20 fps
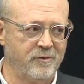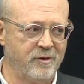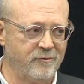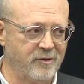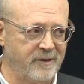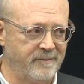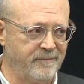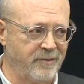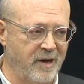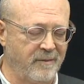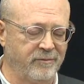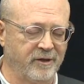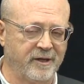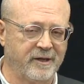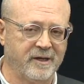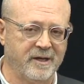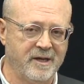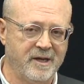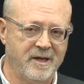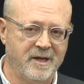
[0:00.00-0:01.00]
We went
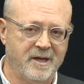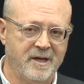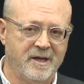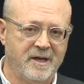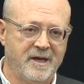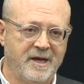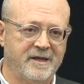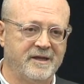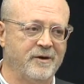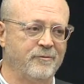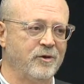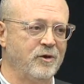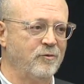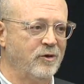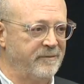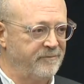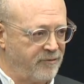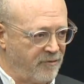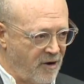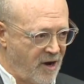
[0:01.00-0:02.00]
public, and then we
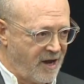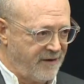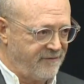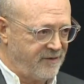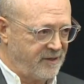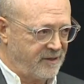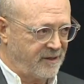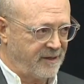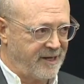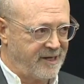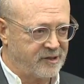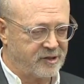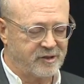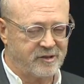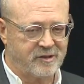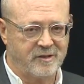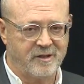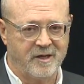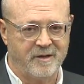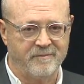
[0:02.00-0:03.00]
went private
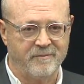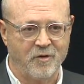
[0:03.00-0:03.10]
last uh,